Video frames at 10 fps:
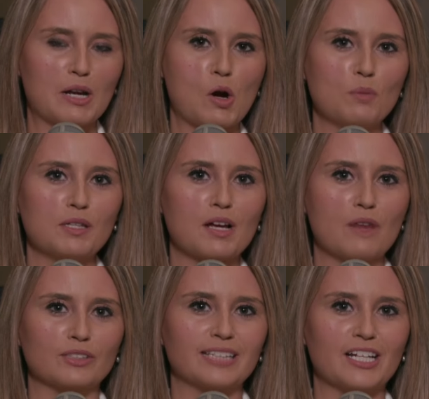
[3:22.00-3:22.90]
I hope the
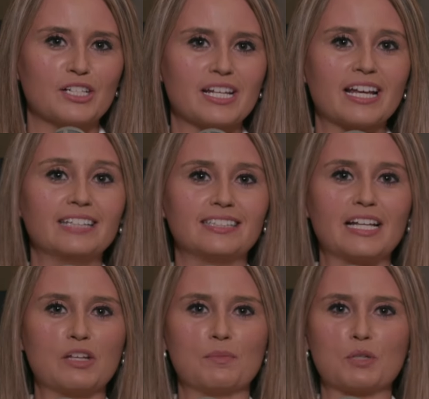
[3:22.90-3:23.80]
conversation can
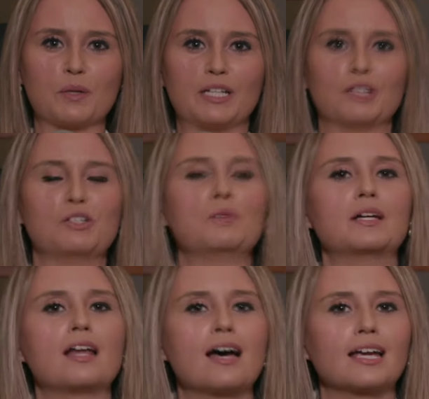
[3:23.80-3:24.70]
continue between you
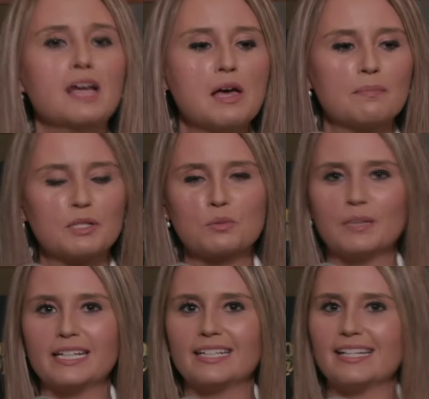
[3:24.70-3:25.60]
and I
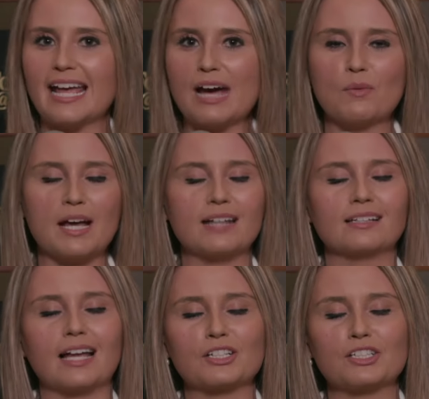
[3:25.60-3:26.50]
between now and
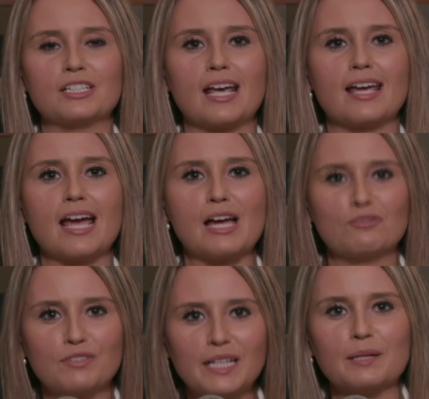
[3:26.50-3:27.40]
Election Day. I
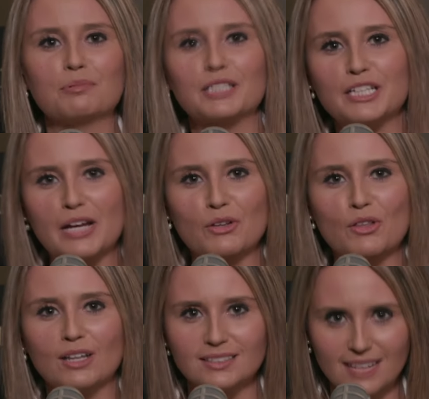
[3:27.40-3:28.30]
really appreciate your
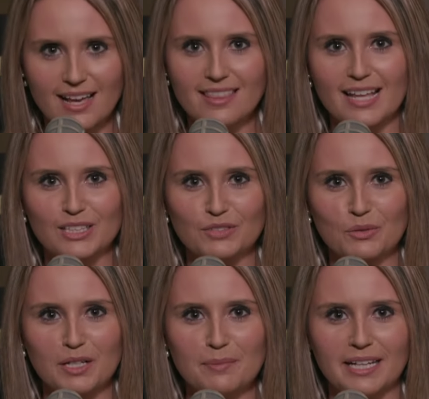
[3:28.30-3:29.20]
thoughts today. Thanks for
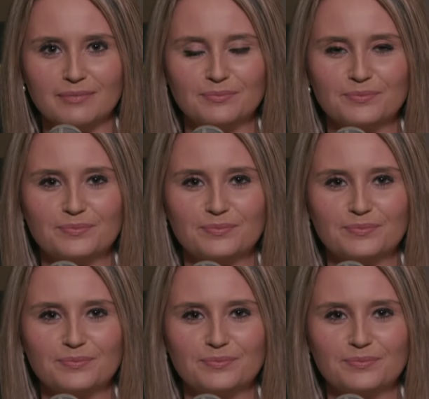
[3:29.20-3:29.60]
joining me.